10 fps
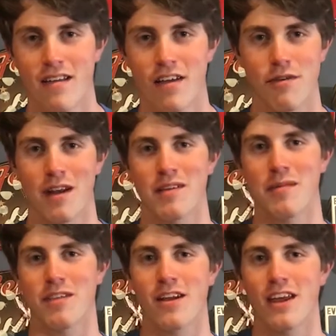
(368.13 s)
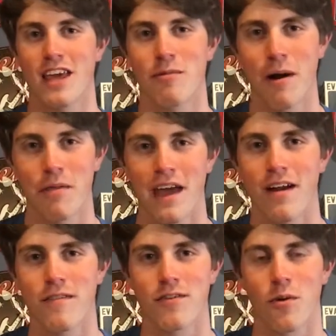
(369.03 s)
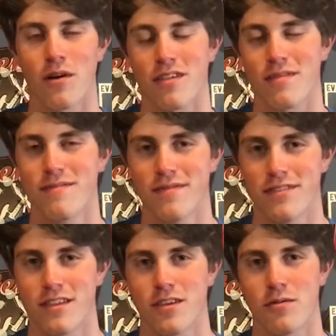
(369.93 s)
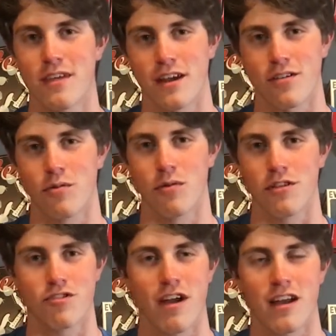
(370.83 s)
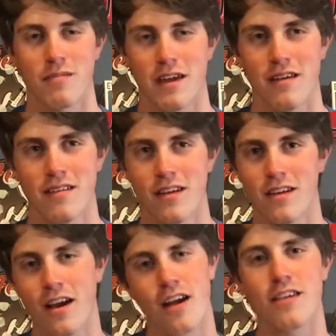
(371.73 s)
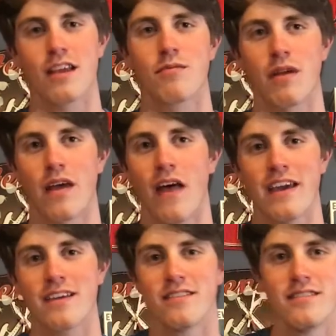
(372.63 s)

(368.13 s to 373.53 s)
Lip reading: Is what I'm going to be studying while there. Of course, the two tech schools attract me because it's what I like.